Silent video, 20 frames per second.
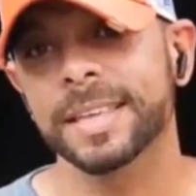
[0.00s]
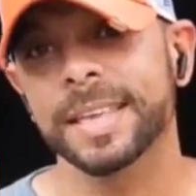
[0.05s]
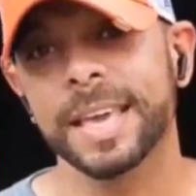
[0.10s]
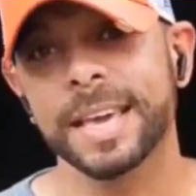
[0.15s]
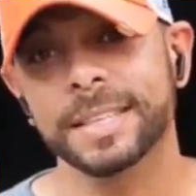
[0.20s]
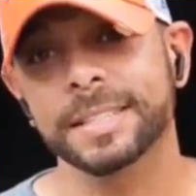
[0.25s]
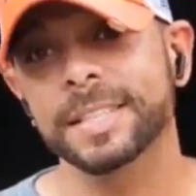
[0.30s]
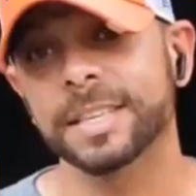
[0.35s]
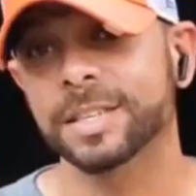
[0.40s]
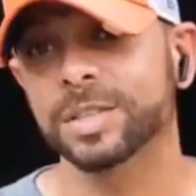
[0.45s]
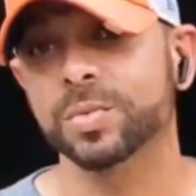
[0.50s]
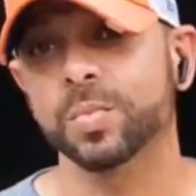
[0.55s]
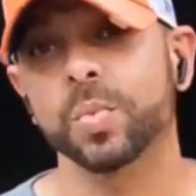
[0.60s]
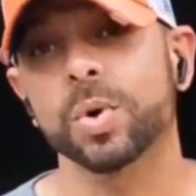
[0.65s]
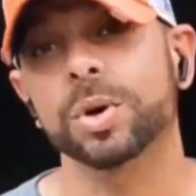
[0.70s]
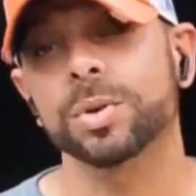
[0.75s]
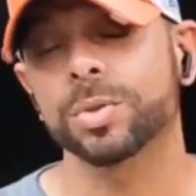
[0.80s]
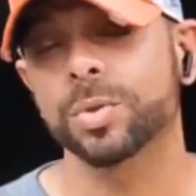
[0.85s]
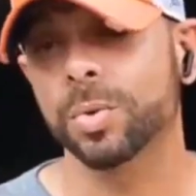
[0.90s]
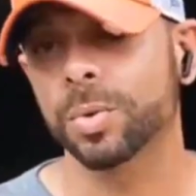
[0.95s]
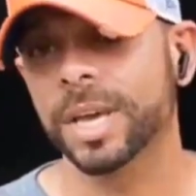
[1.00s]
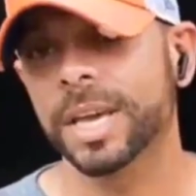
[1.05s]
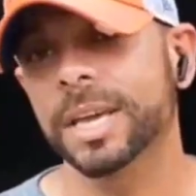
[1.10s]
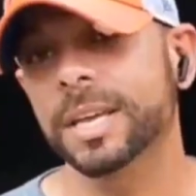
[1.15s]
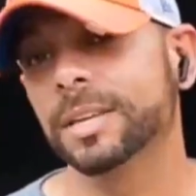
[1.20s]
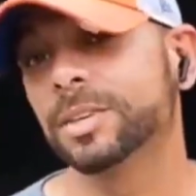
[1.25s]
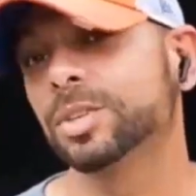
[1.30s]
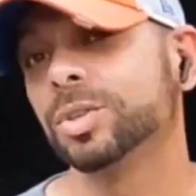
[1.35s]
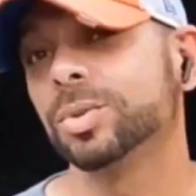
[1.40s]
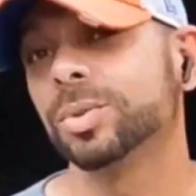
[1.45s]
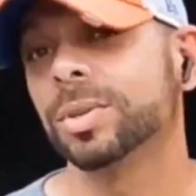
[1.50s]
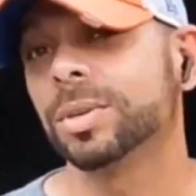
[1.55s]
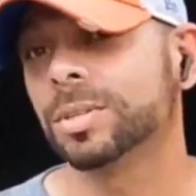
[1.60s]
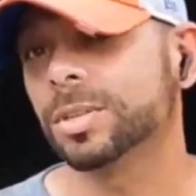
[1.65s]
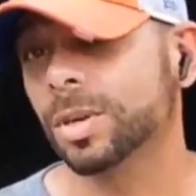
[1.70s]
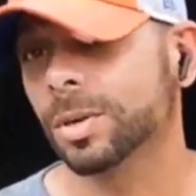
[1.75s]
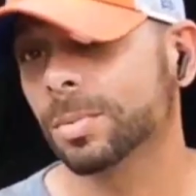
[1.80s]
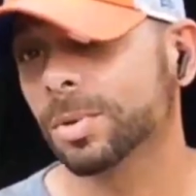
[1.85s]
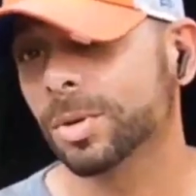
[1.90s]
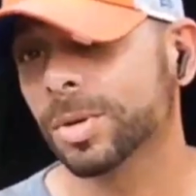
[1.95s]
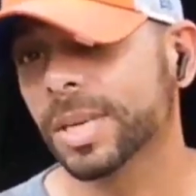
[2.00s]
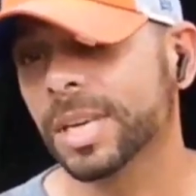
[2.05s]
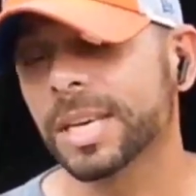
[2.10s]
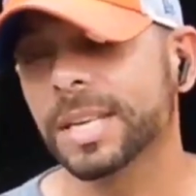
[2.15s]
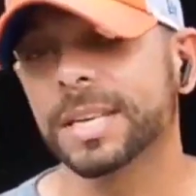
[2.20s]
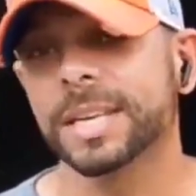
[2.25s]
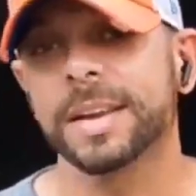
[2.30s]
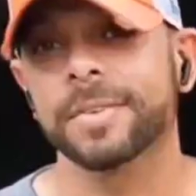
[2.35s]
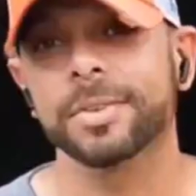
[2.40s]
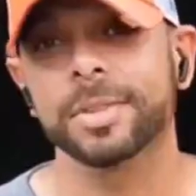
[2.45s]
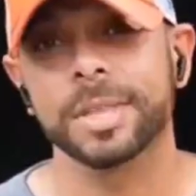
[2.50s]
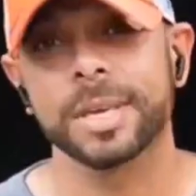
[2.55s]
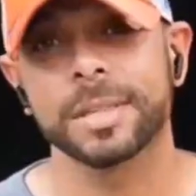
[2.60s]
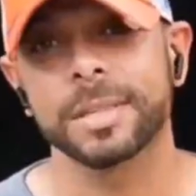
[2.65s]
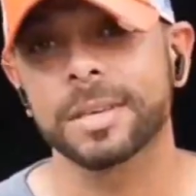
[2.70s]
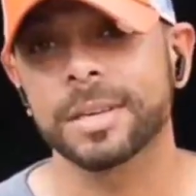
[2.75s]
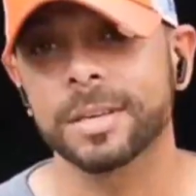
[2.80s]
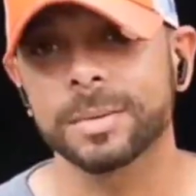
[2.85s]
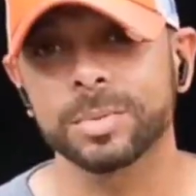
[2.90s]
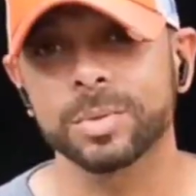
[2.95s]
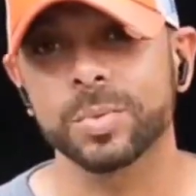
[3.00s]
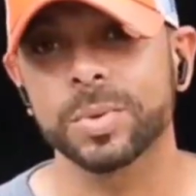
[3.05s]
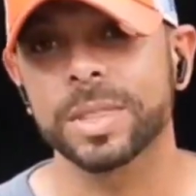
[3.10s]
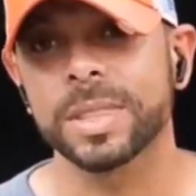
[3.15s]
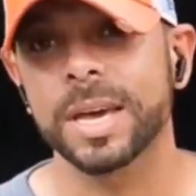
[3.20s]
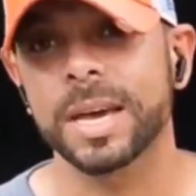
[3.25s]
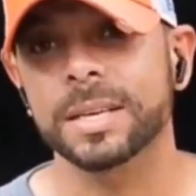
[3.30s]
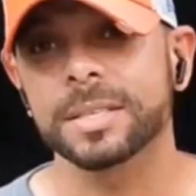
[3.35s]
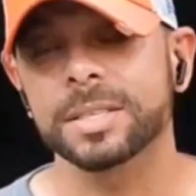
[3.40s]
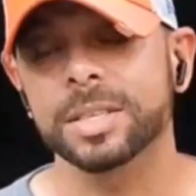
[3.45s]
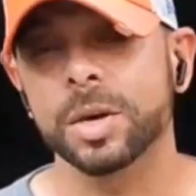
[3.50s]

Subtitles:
Yes, it's worth going ahead and do the turbo kit and everything that comes with that.